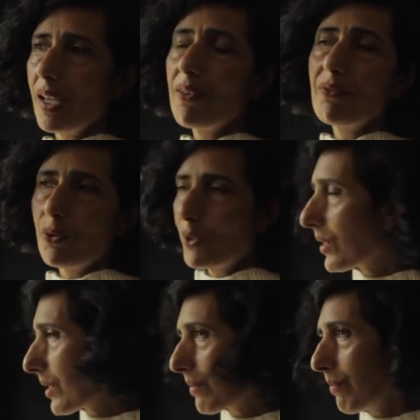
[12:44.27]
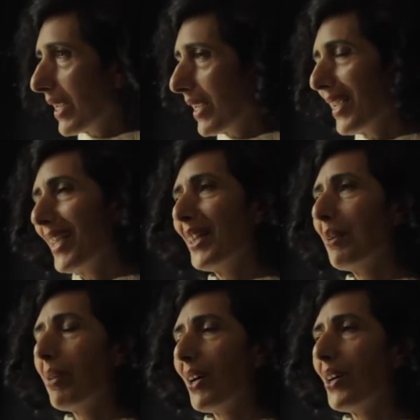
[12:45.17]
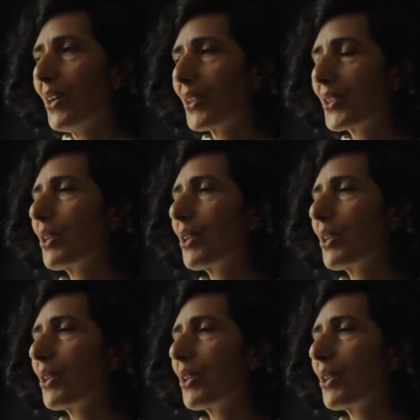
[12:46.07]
influenced me in the past.